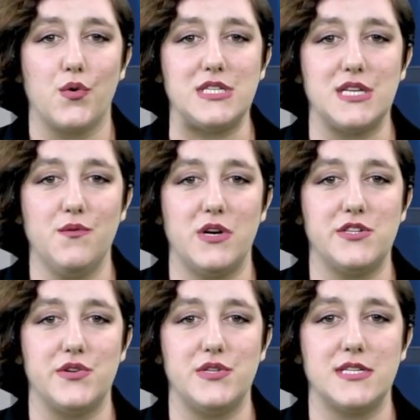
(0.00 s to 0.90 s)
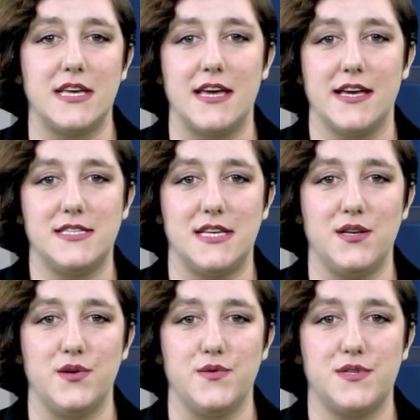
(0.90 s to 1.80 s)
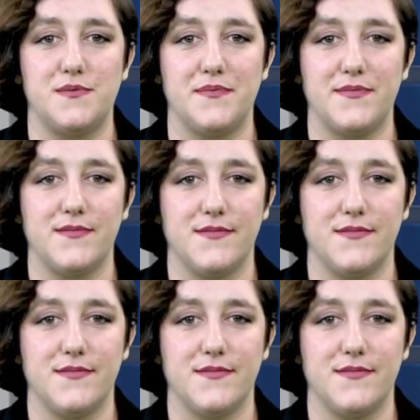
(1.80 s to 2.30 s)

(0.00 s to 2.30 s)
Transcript: Kristen Winters, EAC News.